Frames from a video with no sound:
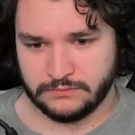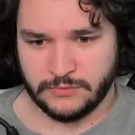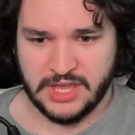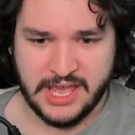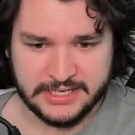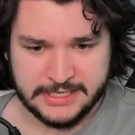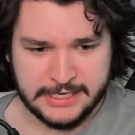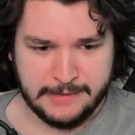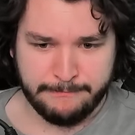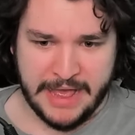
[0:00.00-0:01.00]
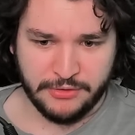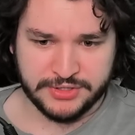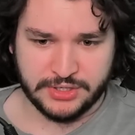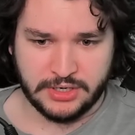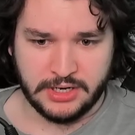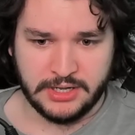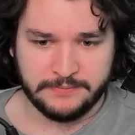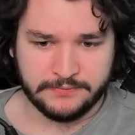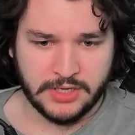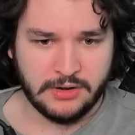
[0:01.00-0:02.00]
Cantina Bouncer, huh?
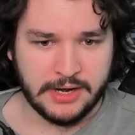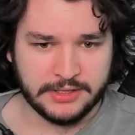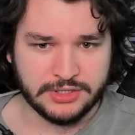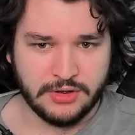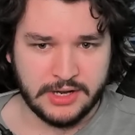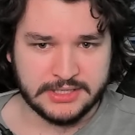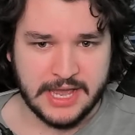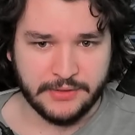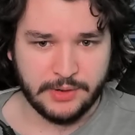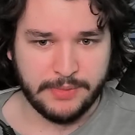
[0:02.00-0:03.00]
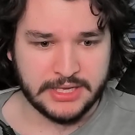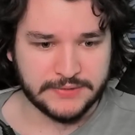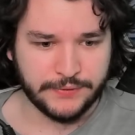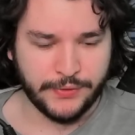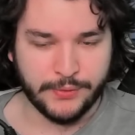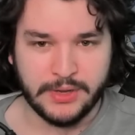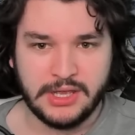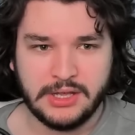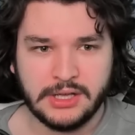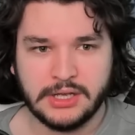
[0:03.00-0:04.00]
All right, let's go on and attack their base for
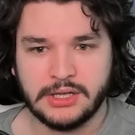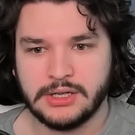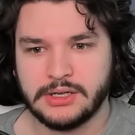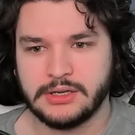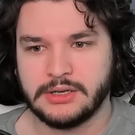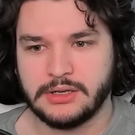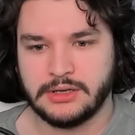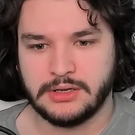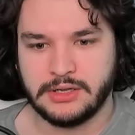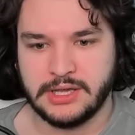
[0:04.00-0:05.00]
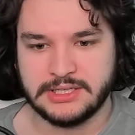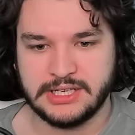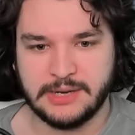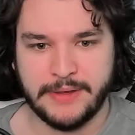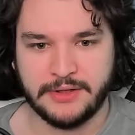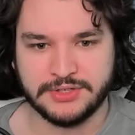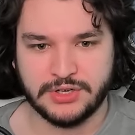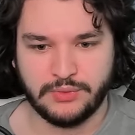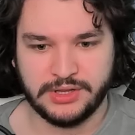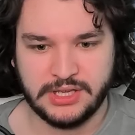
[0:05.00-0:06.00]
3. Cantina
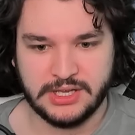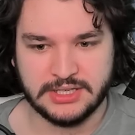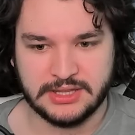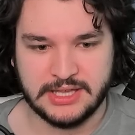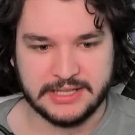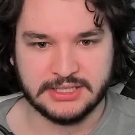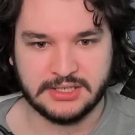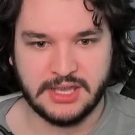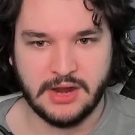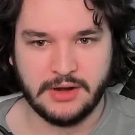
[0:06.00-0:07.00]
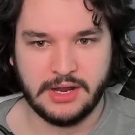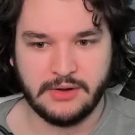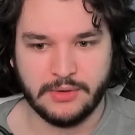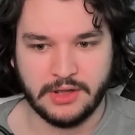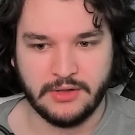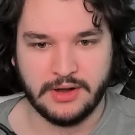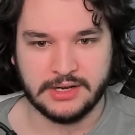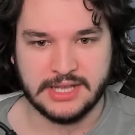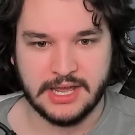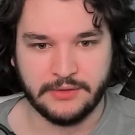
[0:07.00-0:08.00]
Bouncer really isn't that scary. We're going to go on and
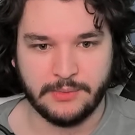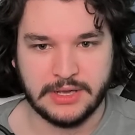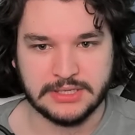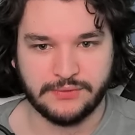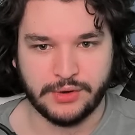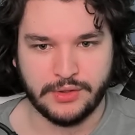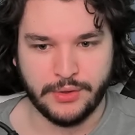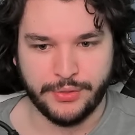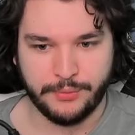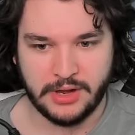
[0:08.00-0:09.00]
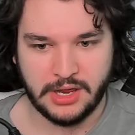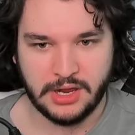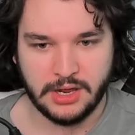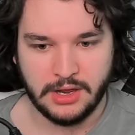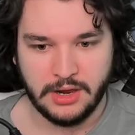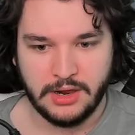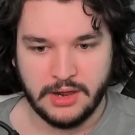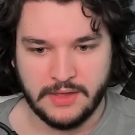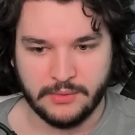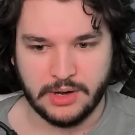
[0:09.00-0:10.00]
attack their base for another 3,
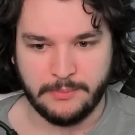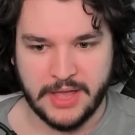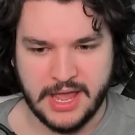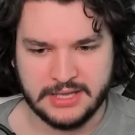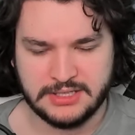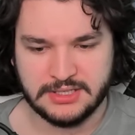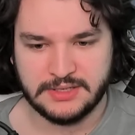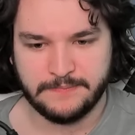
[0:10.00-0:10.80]
and then we're going to pass.